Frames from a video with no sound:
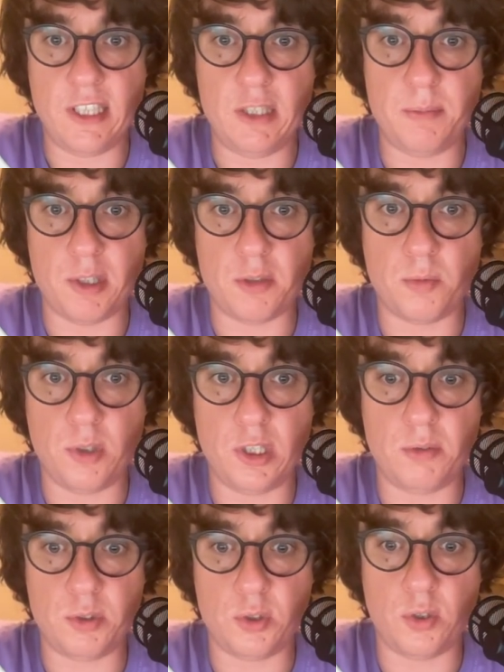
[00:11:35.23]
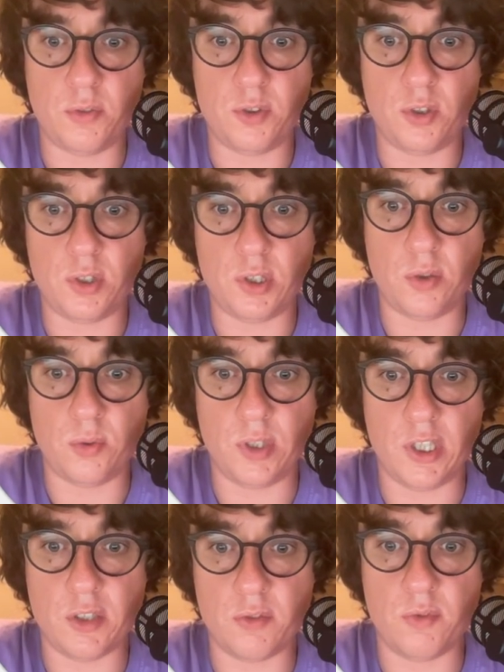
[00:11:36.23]
let's check what is actually
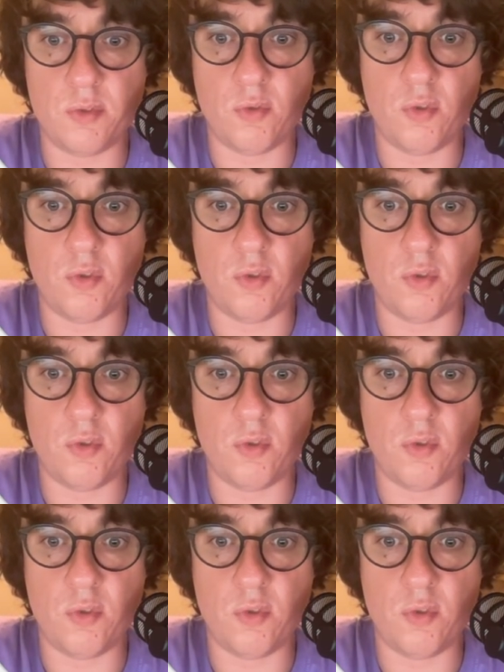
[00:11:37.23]
output in the